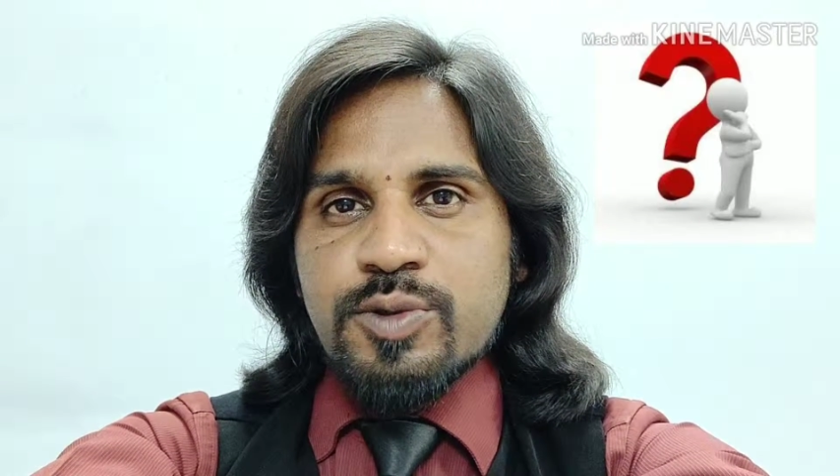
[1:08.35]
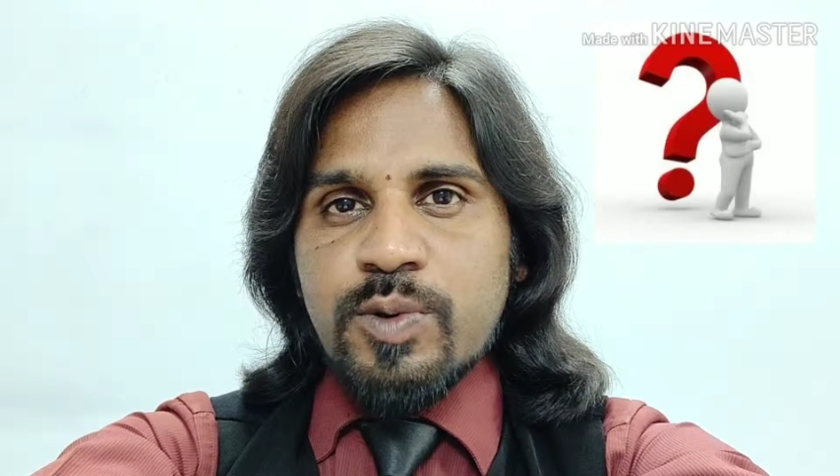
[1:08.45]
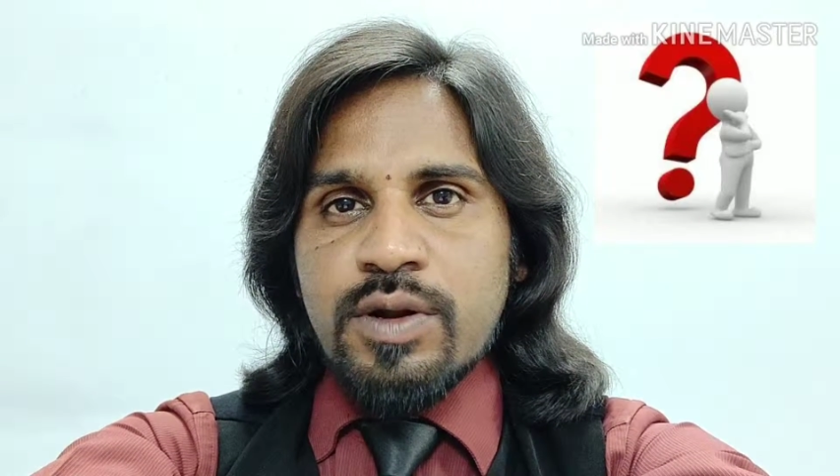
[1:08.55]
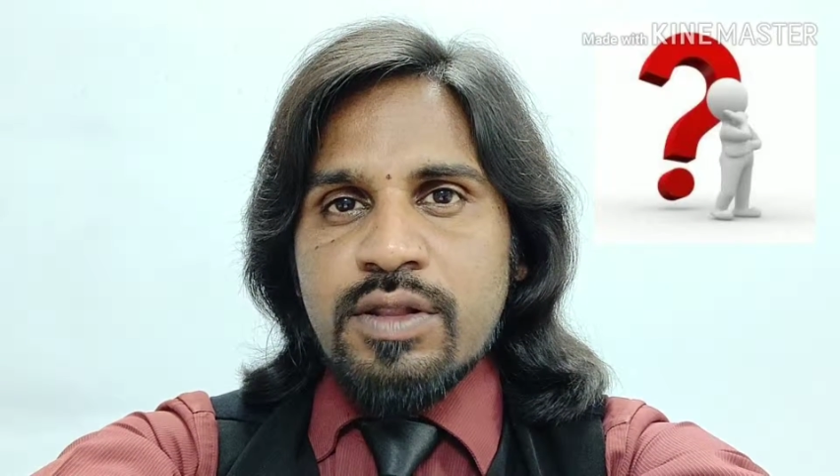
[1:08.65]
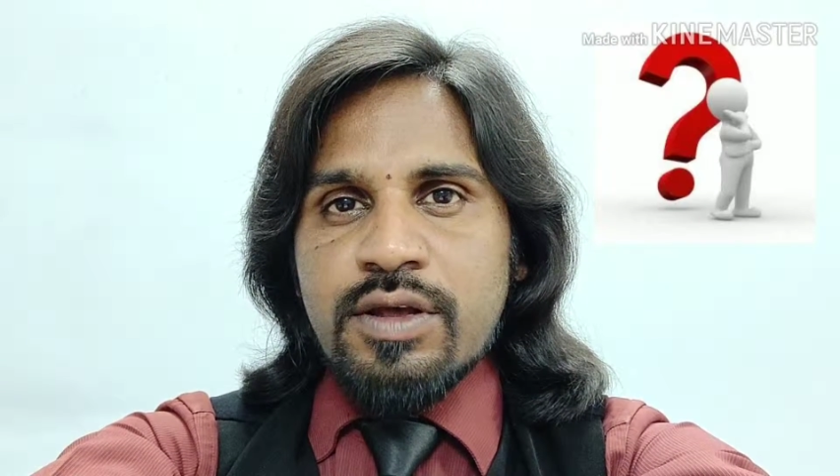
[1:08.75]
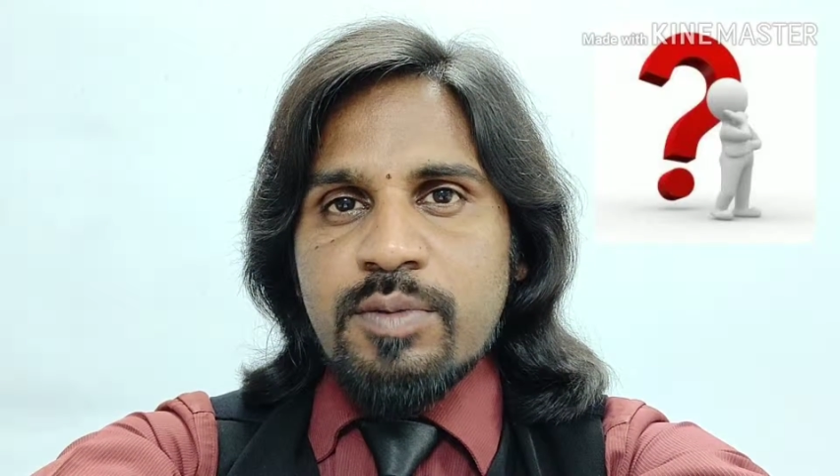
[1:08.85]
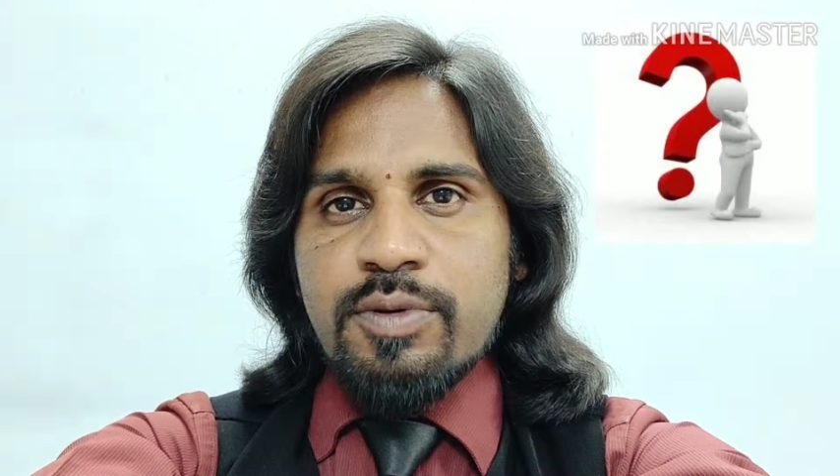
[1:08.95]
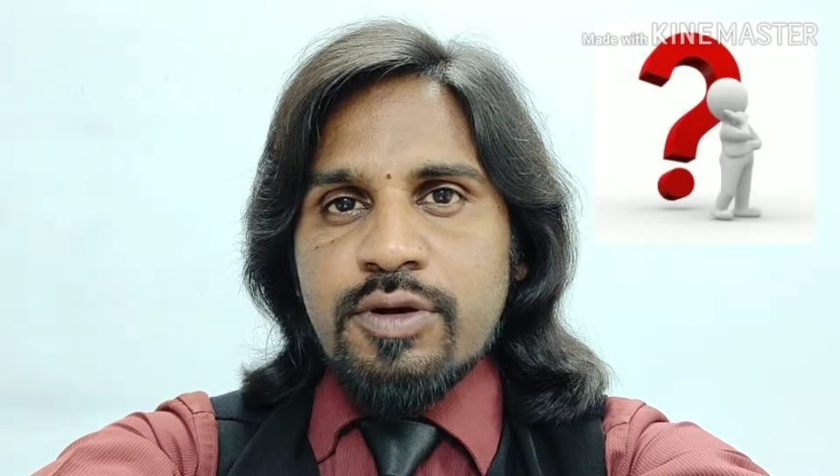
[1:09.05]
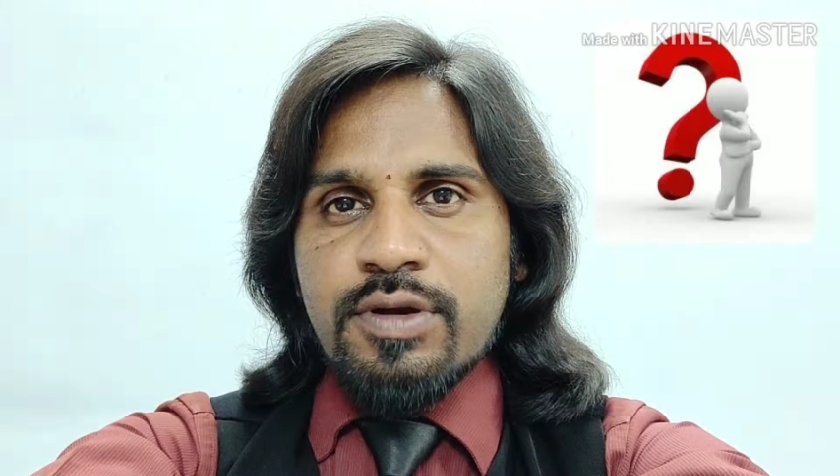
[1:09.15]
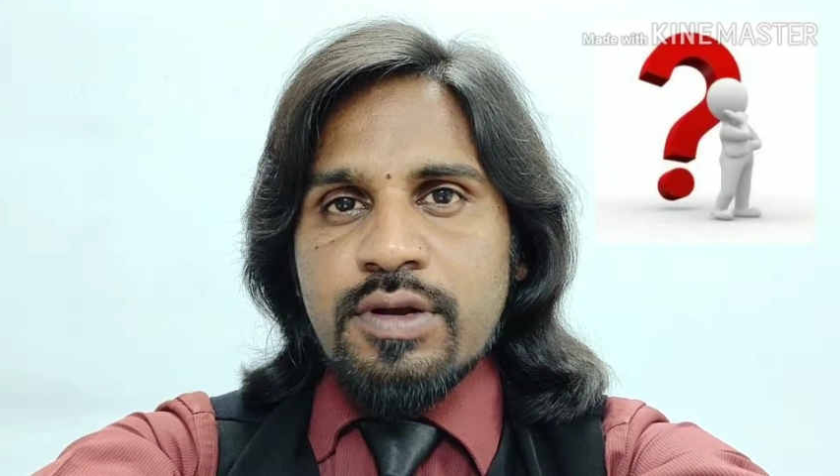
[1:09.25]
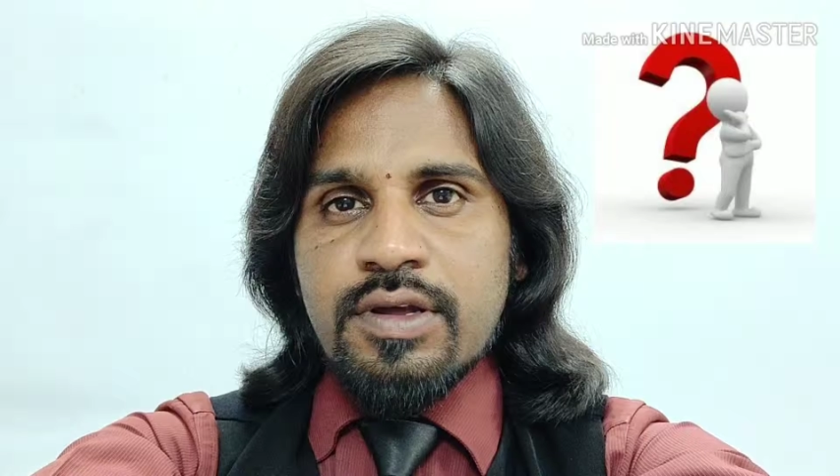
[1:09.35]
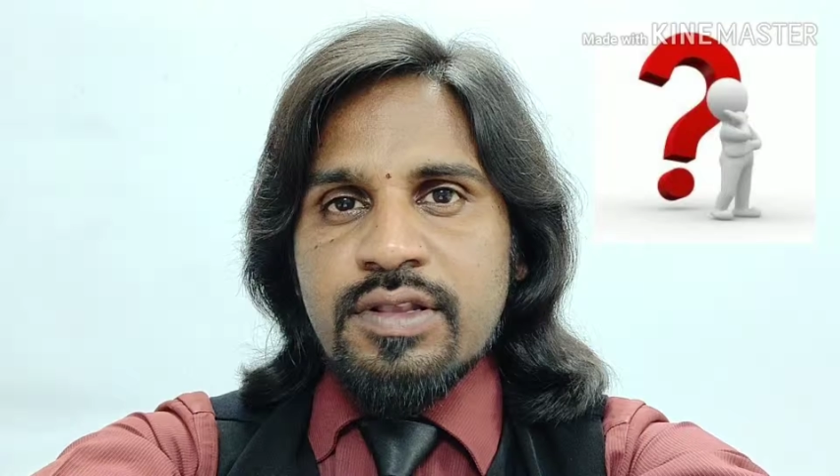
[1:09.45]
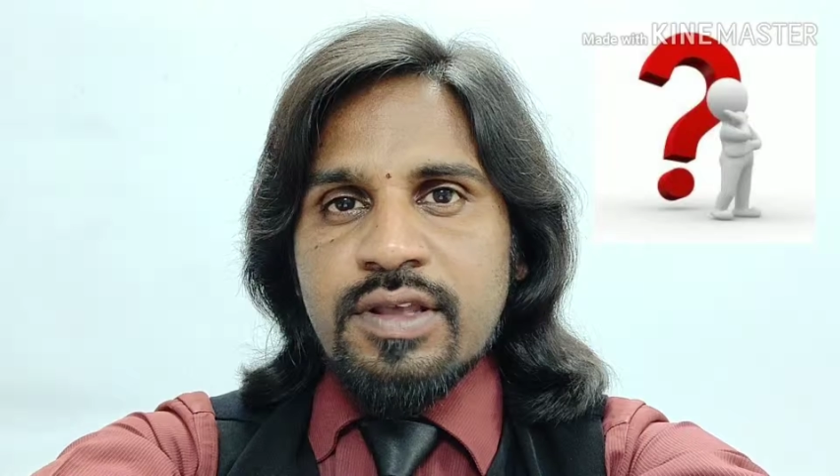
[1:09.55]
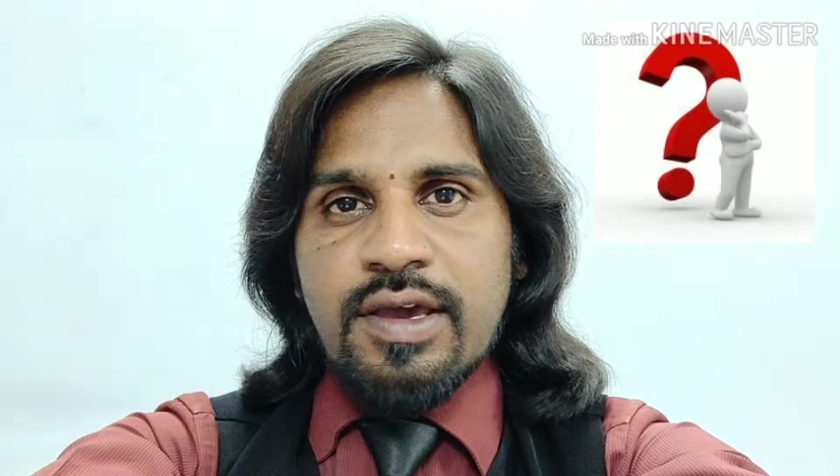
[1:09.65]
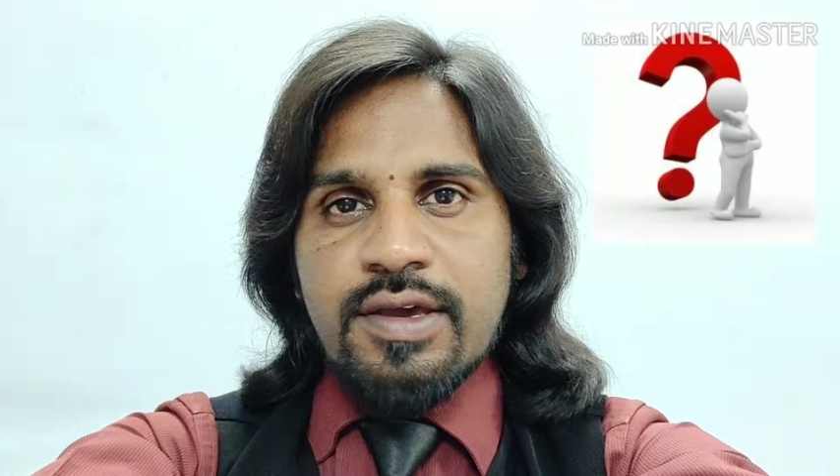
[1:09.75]
towards that particular
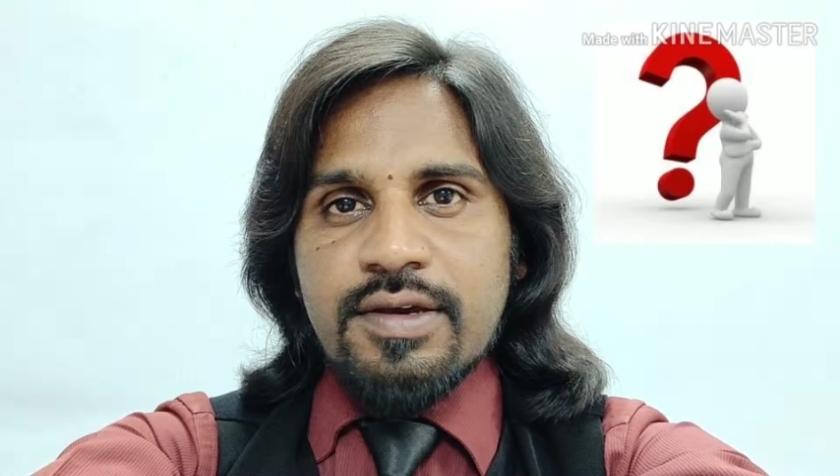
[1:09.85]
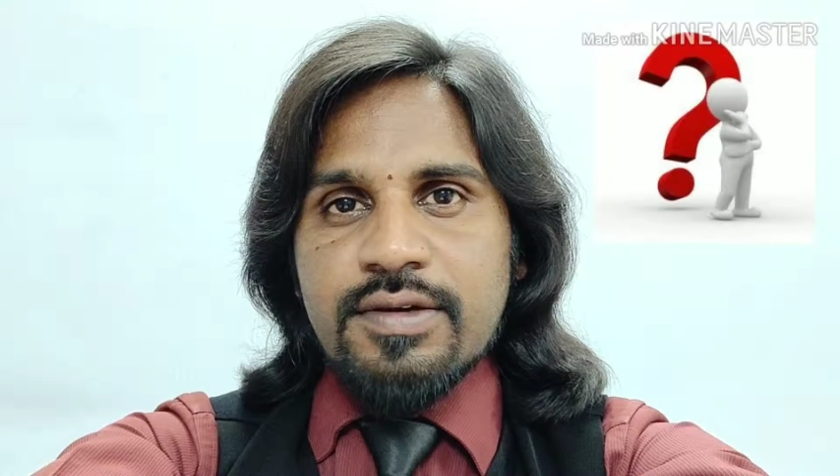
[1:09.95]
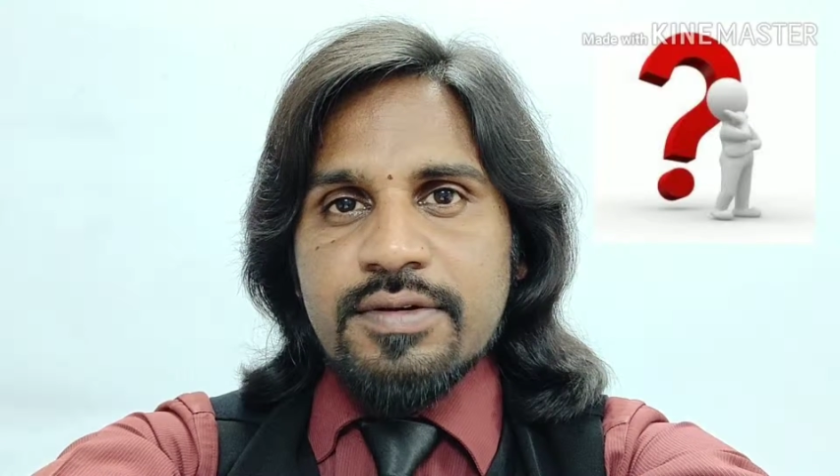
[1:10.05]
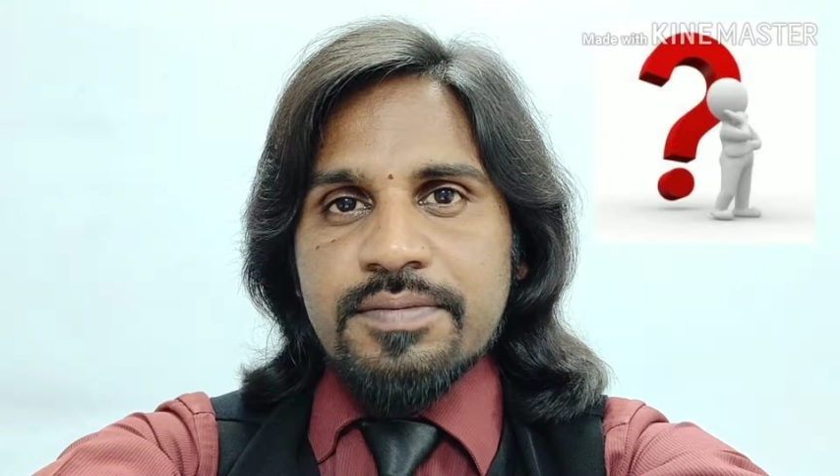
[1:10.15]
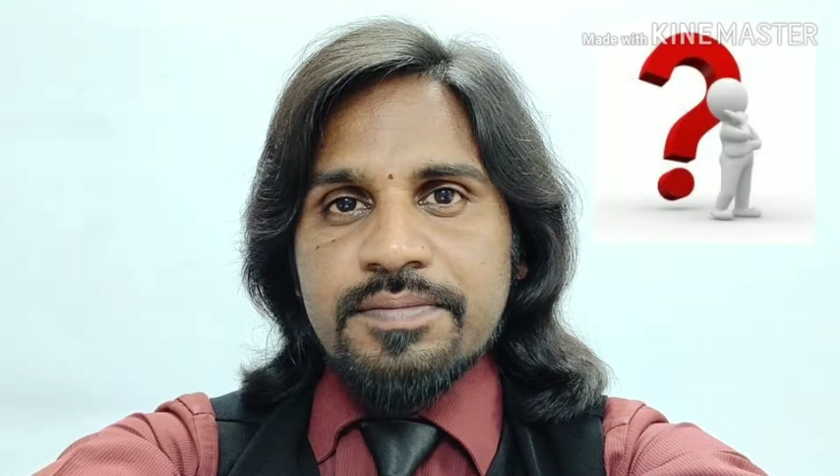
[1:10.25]
thing.